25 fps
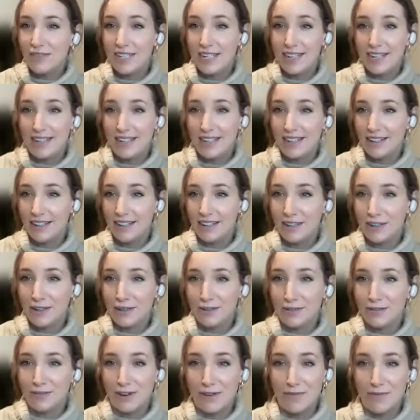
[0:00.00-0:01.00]
love to
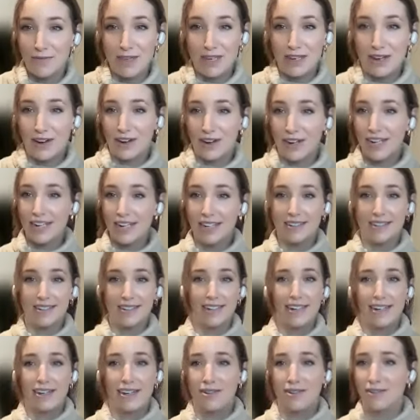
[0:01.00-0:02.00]
hear from the
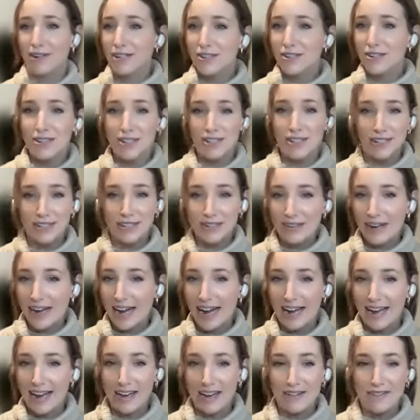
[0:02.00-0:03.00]
audience any questions you
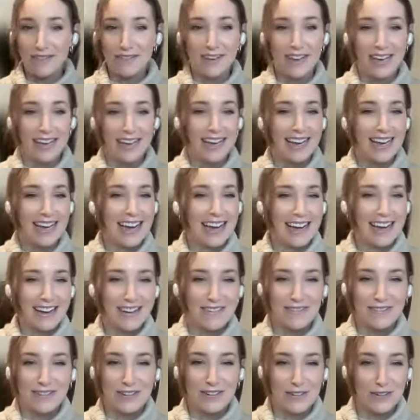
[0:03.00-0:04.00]
have
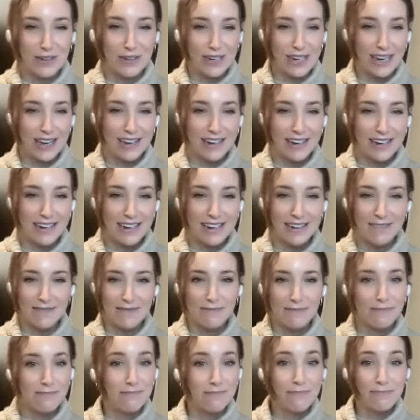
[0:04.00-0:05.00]
for
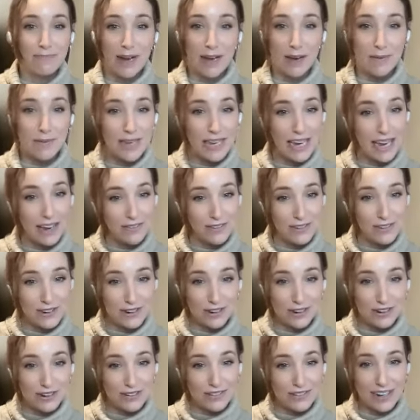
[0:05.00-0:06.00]
Juliahna. Bobby, have
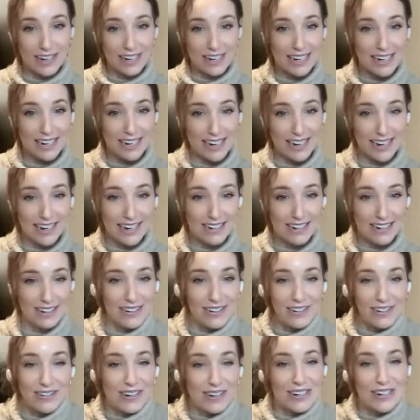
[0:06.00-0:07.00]
you heard of any
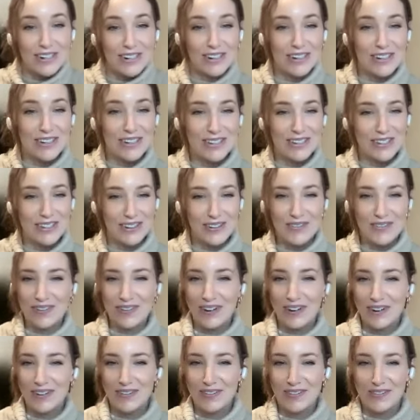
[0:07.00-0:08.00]
good questions so
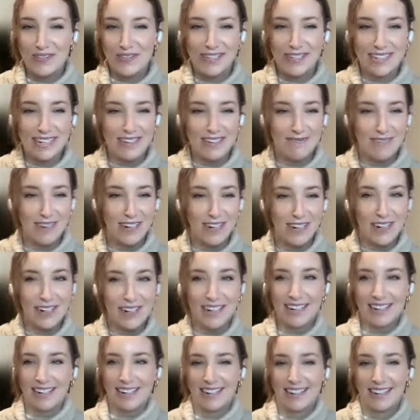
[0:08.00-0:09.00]
far from the team
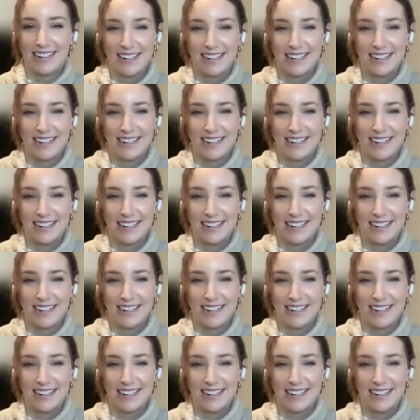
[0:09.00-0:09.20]
here?